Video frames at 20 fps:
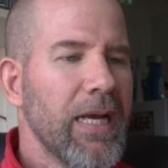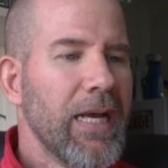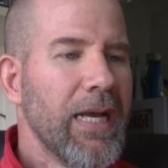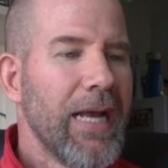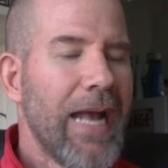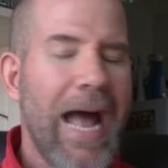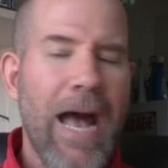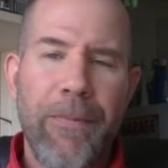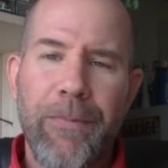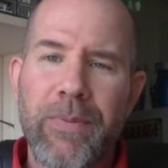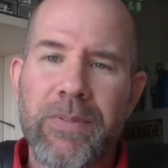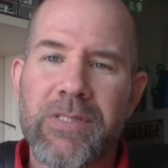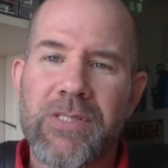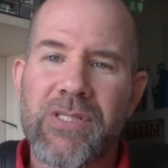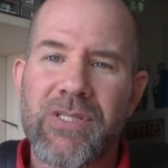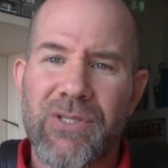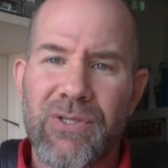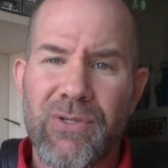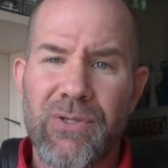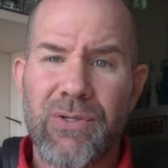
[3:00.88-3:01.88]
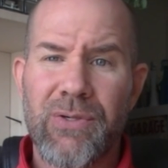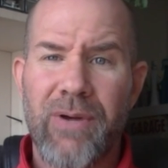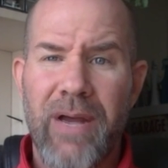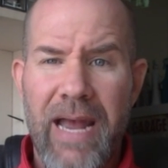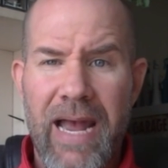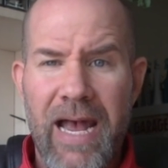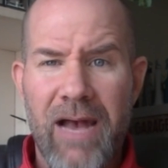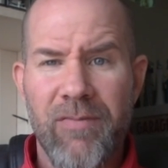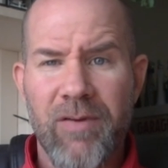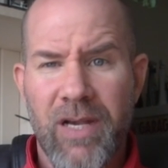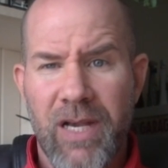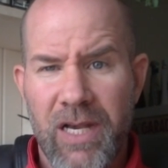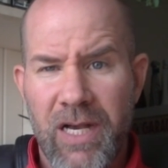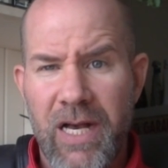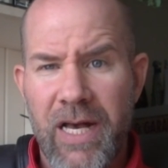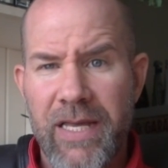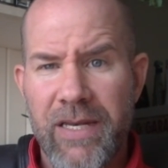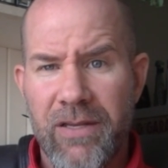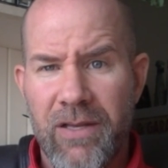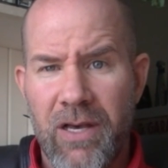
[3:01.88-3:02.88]
happens to have a
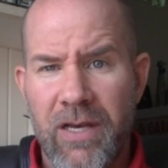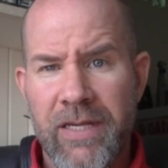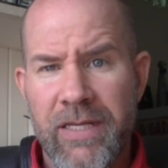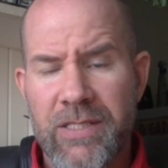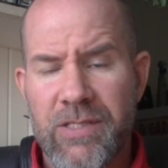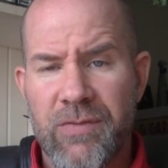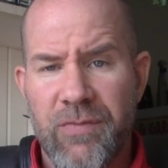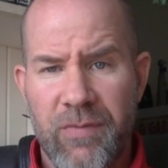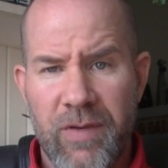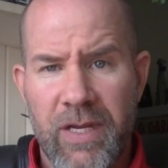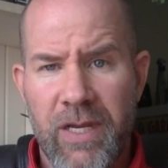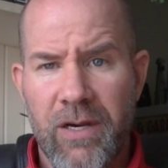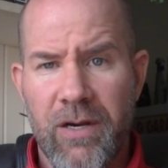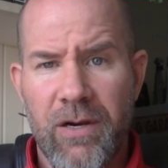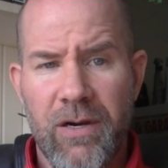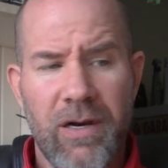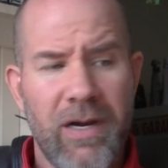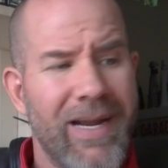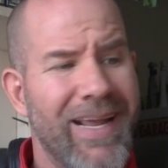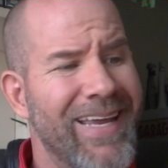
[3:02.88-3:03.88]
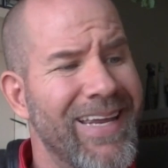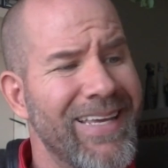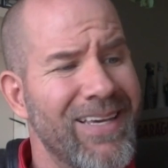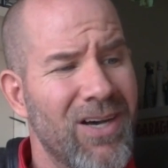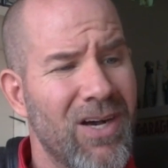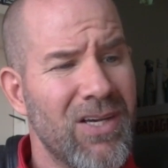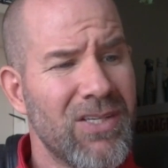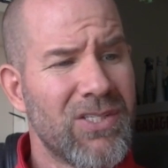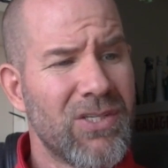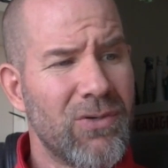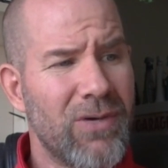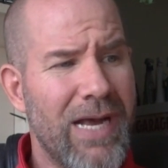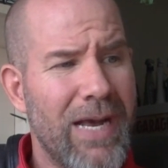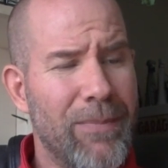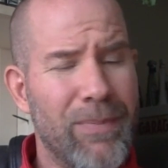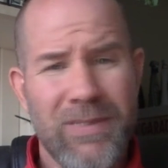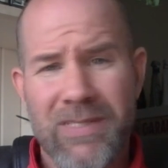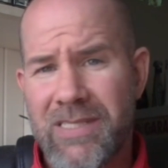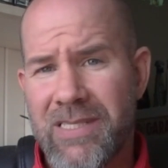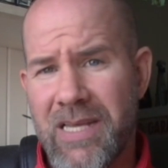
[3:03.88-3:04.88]
cut on his finger. And he also
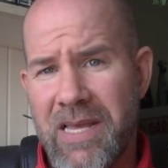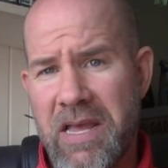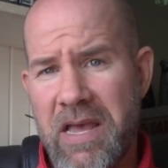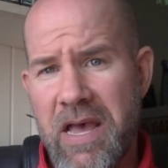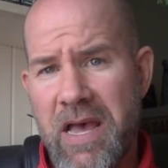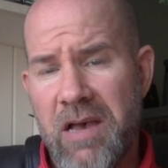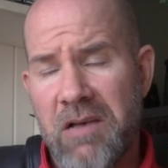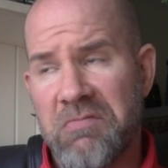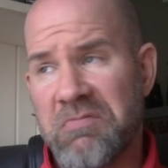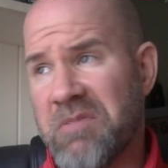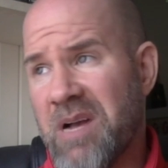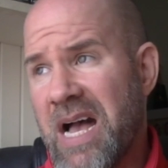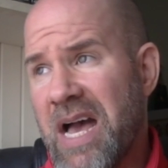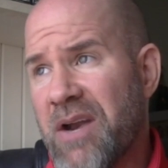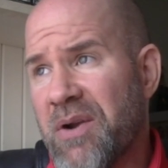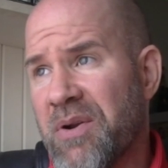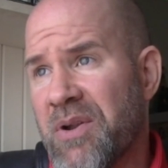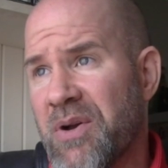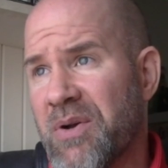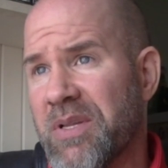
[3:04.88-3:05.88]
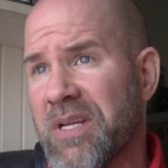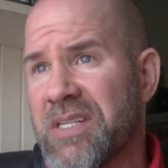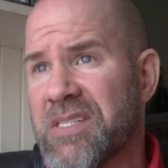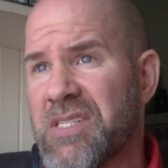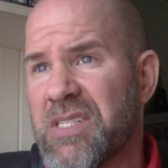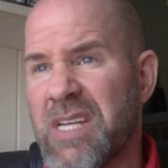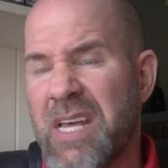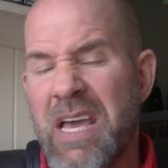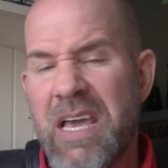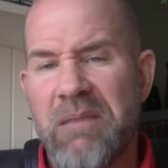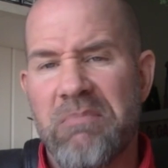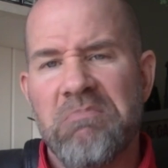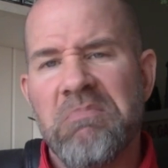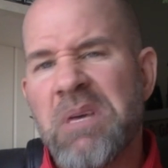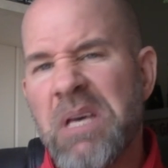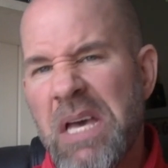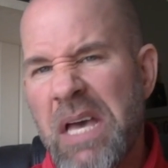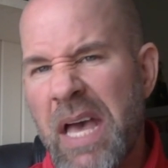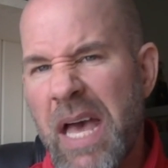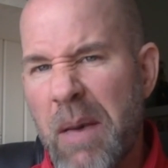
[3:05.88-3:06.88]
happens to have, I don't know, let's say
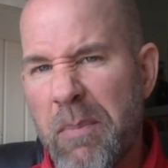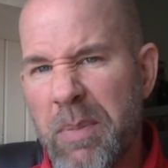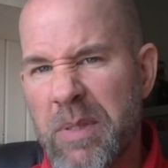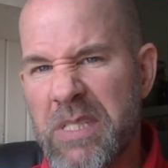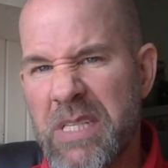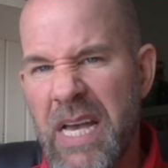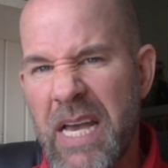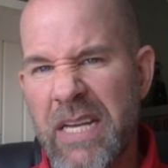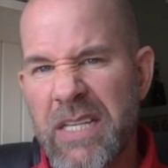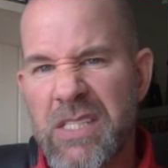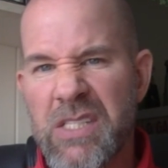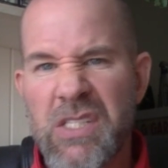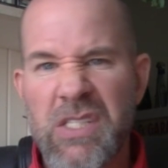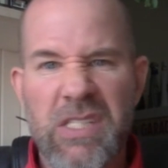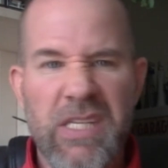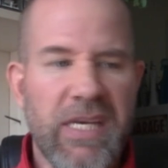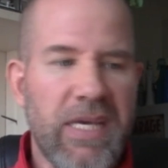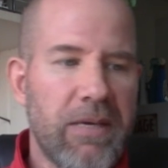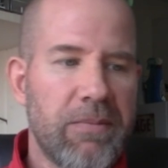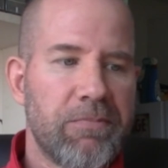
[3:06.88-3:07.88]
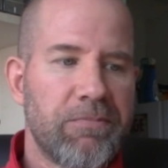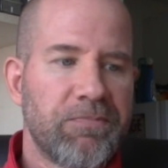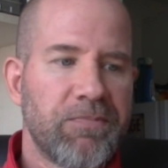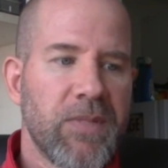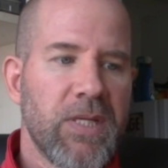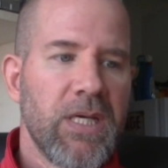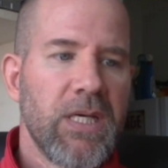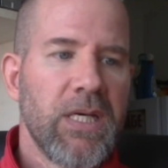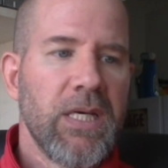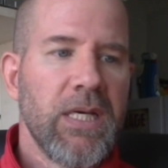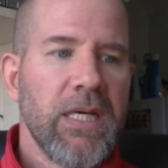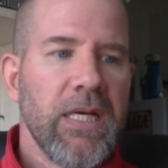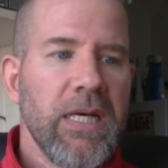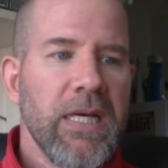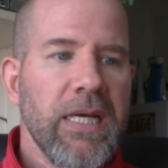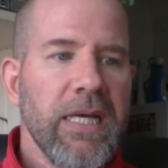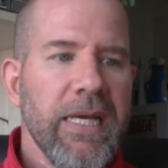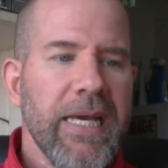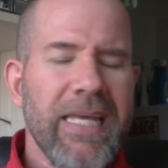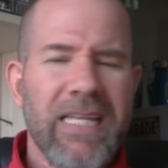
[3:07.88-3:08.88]
hepatitis C.
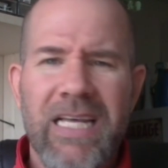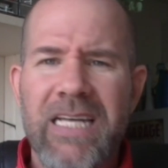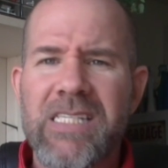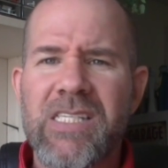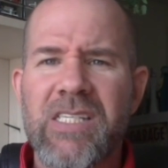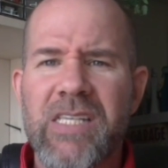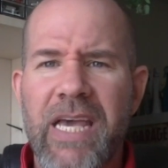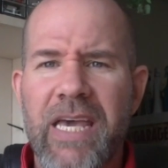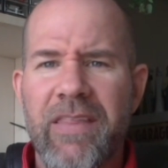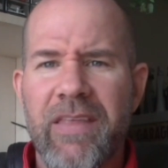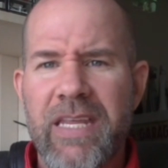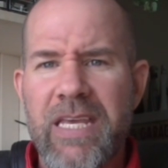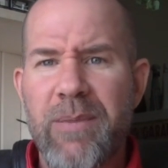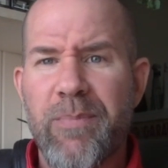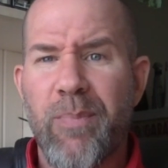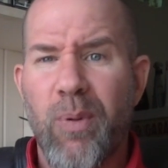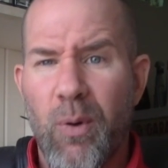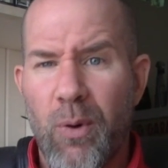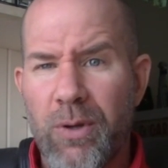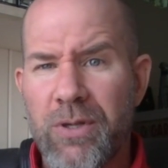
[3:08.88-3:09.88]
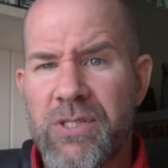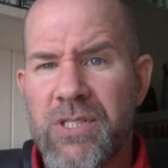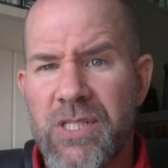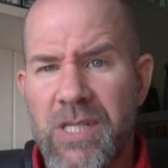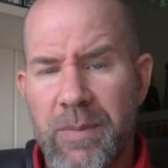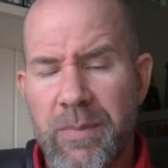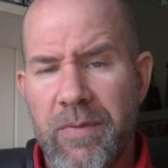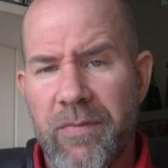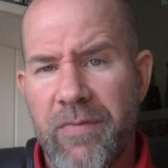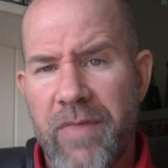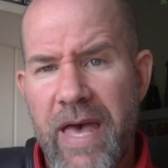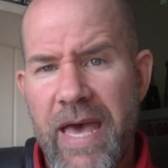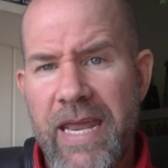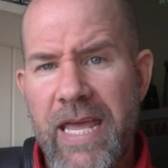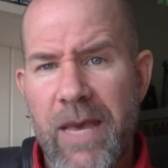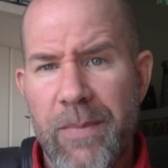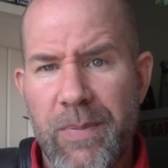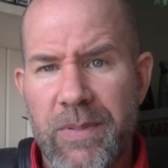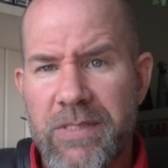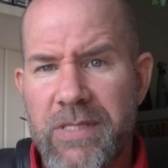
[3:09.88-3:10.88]
And let's say that he pours some of that
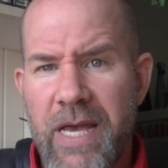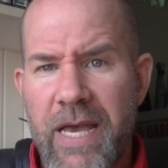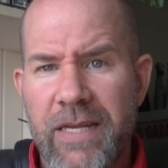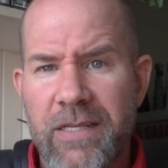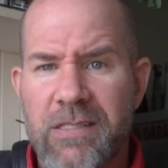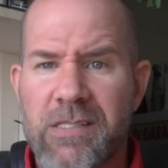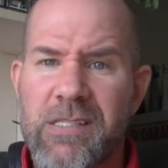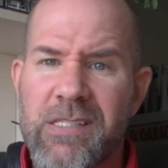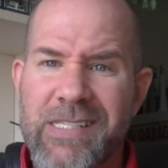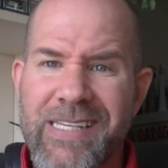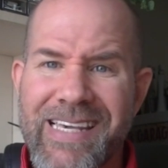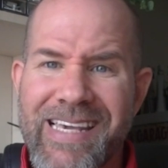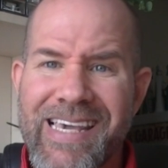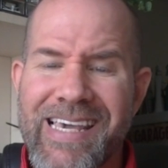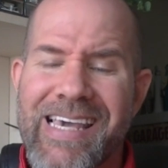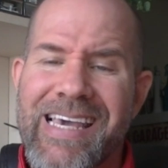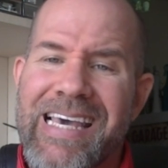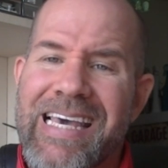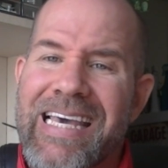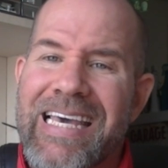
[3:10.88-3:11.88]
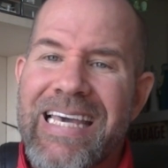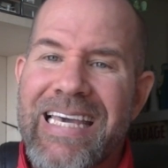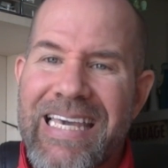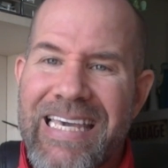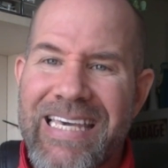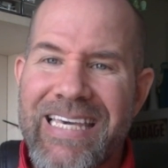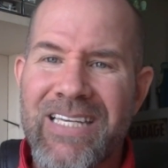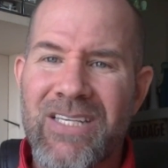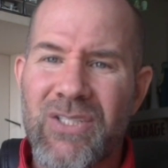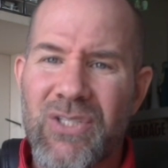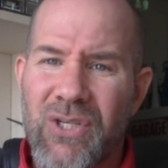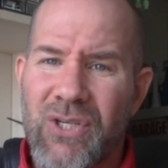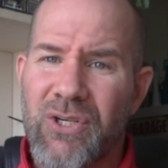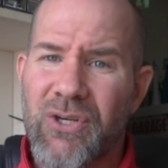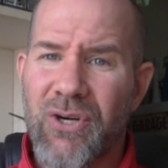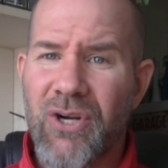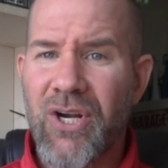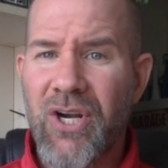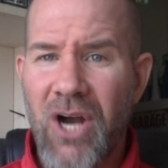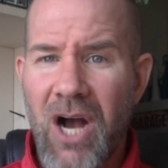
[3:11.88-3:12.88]
hepatitis C into
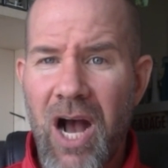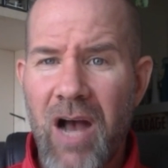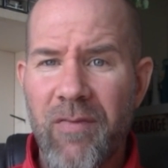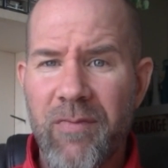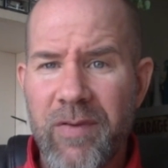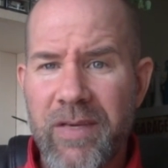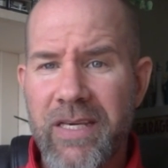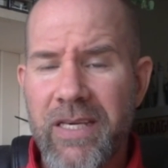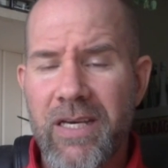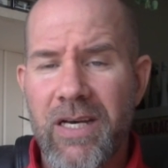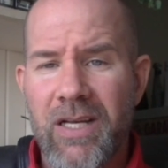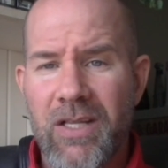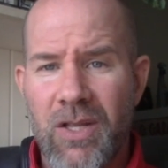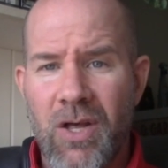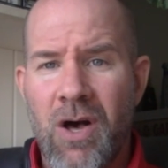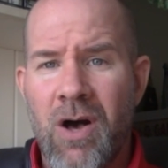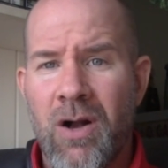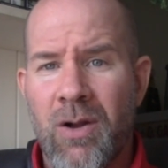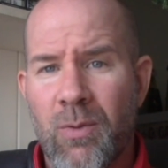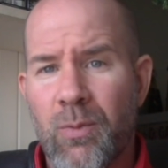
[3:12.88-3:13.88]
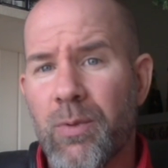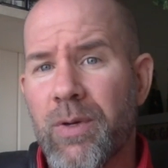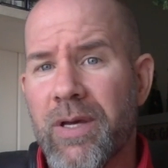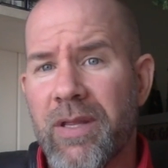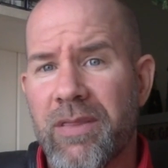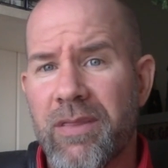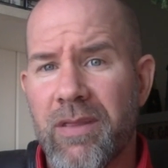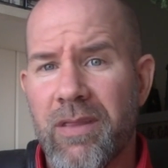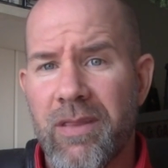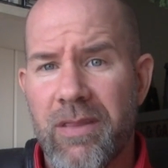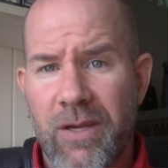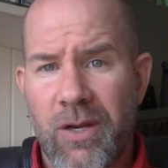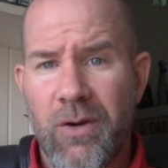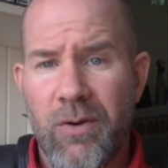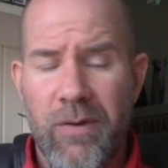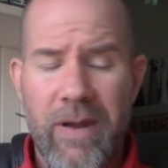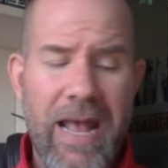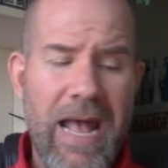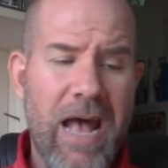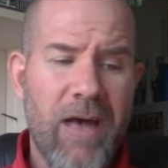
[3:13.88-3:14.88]
your coffee along with
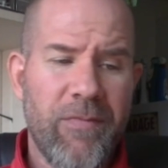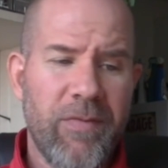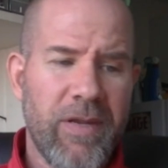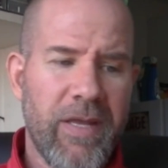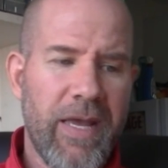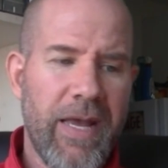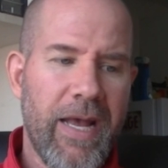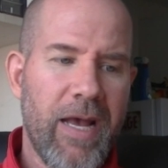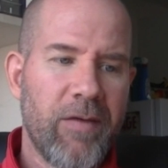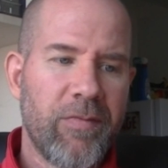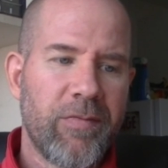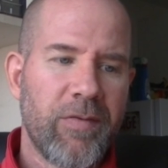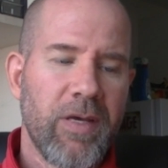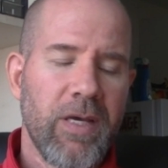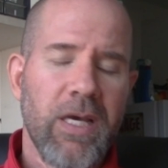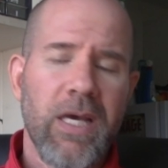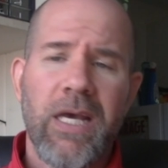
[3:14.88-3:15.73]
the half and half.